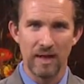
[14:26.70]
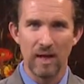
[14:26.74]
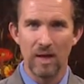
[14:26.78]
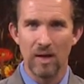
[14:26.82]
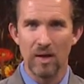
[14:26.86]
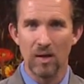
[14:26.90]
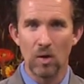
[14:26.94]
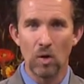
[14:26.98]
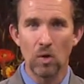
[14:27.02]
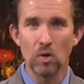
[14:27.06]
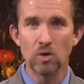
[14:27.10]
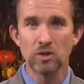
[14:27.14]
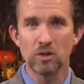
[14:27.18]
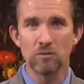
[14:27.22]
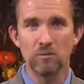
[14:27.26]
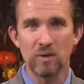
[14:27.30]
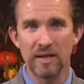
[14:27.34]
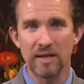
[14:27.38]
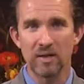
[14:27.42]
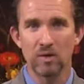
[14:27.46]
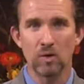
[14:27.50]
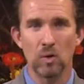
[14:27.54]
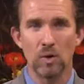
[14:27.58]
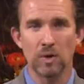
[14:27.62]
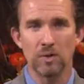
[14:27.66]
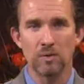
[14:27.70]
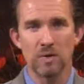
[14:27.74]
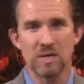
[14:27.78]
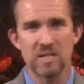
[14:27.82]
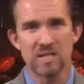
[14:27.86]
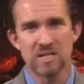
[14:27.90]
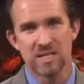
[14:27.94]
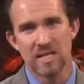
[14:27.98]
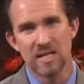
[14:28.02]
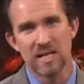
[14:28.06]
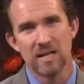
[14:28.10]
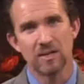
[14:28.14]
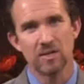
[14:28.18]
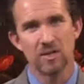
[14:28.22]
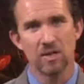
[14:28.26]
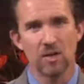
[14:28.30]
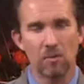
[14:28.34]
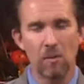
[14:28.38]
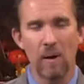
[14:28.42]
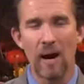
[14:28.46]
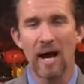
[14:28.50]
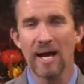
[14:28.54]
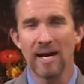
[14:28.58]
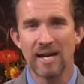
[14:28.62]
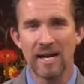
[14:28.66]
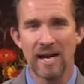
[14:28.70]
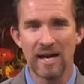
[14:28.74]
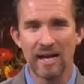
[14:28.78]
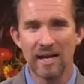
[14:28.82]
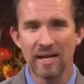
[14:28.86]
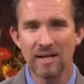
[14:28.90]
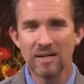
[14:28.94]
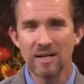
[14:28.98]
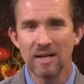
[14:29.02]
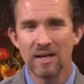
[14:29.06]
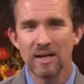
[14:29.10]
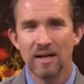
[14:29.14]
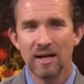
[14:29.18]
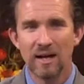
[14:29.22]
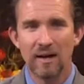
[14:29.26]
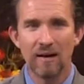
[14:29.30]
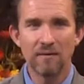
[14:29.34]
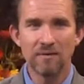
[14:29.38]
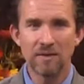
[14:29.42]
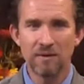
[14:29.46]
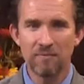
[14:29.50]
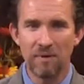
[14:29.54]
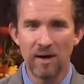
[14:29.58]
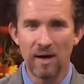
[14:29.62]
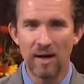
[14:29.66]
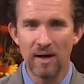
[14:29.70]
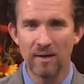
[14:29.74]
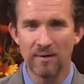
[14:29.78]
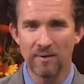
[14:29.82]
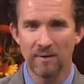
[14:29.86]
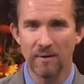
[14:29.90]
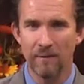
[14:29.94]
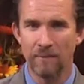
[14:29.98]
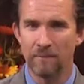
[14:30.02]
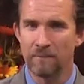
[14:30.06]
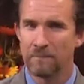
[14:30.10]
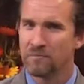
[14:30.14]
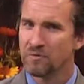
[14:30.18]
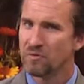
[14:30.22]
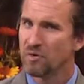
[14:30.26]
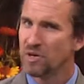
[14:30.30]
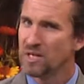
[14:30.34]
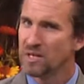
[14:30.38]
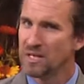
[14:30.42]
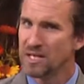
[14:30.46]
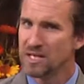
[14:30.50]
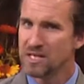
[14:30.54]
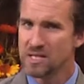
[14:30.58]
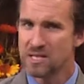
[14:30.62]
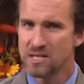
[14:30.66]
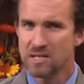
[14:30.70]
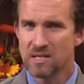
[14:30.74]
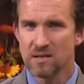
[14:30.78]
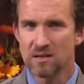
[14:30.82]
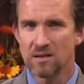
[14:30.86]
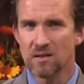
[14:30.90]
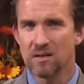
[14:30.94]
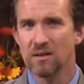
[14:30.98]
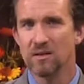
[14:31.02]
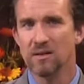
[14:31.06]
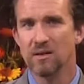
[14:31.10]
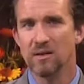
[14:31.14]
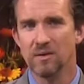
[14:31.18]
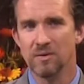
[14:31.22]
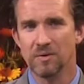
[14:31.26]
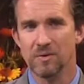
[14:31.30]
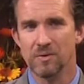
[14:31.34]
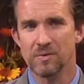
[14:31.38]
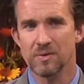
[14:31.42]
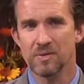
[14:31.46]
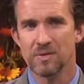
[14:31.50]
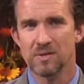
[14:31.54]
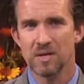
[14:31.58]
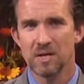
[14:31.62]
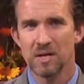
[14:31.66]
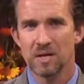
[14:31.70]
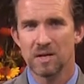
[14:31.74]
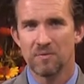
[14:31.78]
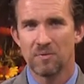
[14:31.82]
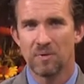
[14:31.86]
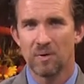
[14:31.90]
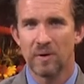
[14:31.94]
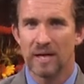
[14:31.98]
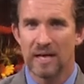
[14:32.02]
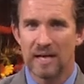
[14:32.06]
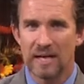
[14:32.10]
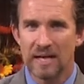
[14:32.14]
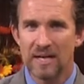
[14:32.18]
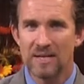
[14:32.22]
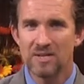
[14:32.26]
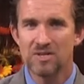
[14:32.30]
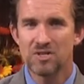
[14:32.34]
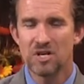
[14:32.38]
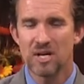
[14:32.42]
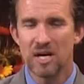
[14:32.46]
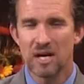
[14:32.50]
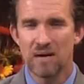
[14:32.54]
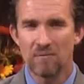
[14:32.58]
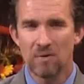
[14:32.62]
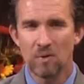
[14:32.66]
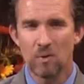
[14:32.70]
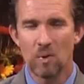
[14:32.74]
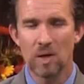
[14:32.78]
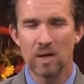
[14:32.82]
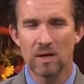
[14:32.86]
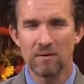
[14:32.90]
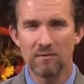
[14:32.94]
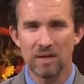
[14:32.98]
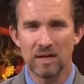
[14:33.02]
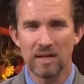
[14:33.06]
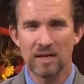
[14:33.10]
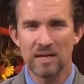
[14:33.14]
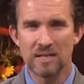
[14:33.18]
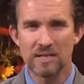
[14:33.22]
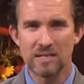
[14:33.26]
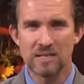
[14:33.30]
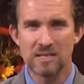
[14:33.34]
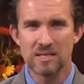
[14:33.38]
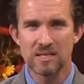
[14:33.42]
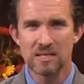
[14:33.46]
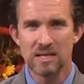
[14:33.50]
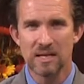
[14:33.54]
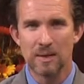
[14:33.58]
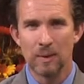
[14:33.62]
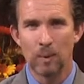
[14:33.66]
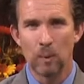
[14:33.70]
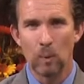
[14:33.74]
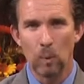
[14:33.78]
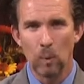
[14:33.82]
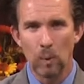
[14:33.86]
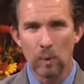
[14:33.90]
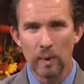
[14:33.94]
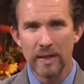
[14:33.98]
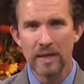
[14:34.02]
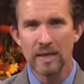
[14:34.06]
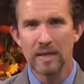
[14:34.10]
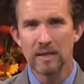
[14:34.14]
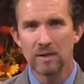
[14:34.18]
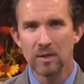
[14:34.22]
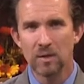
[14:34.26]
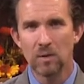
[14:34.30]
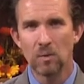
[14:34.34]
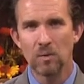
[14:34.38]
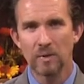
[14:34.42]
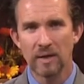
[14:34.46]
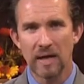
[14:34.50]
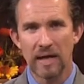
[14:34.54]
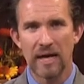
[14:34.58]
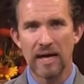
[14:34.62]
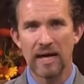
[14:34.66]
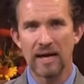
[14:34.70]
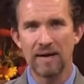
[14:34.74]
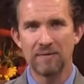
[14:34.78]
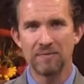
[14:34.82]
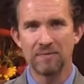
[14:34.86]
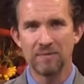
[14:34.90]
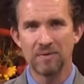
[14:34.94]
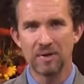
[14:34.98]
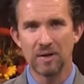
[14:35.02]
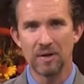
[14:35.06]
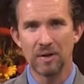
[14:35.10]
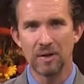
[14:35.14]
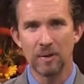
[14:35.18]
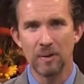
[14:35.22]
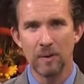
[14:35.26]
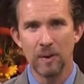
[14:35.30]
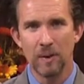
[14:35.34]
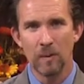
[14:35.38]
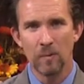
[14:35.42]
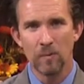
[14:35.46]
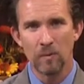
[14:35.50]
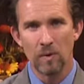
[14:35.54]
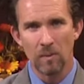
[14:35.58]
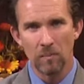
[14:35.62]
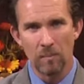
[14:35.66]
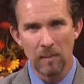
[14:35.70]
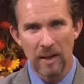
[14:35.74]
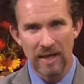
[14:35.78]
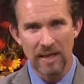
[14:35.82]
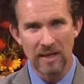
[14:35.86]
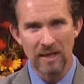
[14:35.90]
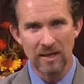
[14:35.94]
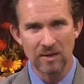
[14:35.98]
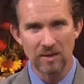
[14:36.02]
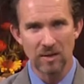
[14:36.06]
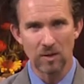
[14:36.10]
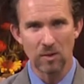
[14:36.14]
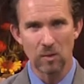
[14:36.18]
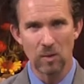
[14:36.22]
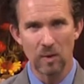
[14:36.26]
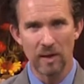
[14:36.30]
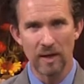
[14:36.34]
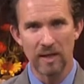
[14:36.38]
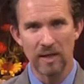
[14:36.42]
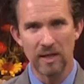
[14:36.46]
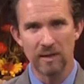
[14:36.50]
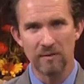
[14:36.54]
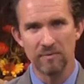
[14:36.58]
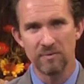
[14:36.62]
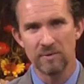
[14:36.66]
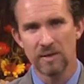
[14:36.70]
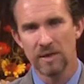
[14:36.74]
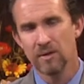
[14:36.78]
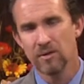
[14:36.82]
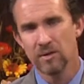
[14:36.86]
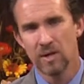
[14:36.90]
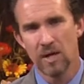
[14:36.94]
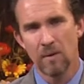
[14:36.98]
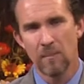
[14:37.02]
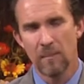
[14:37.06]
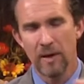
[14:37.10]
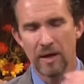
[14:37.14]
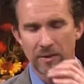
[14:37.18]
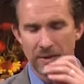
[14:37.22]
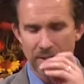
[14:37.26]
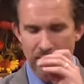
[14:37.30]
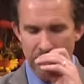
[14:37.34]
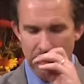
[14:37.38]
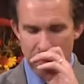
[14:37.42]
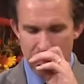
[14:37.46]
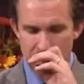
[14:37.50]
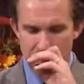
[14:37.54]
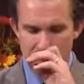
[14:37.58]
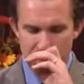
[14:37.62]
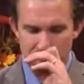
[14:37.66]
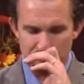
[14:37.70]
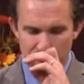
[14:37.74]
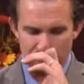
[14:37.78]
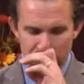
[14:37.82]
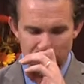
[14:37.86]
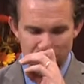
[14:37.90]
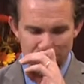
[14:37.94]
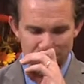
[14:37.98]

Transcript: and ultimately going to ascend to the right hand of the Father. Friend, this is the good news for each and every one of us. We don't have to remain in the grave. Now, you think about this